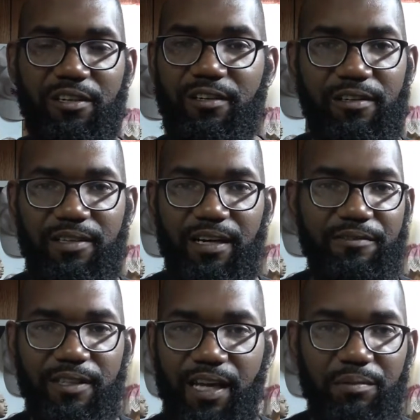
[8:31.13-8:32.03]
you're
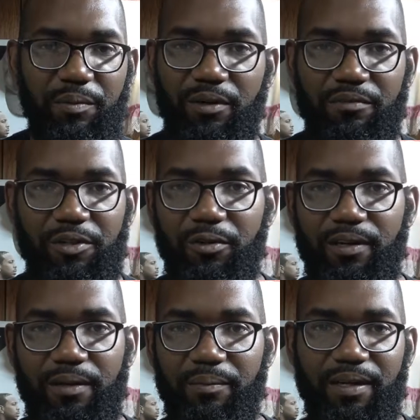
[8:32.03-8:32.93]
definitely capable of
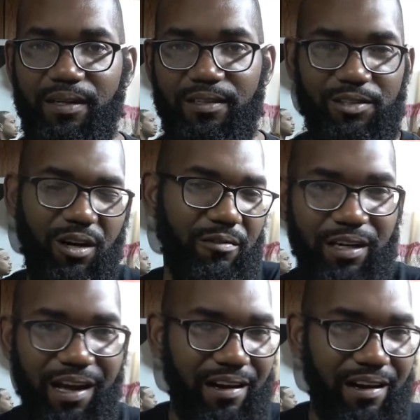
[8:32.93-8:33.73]
doing it because you already got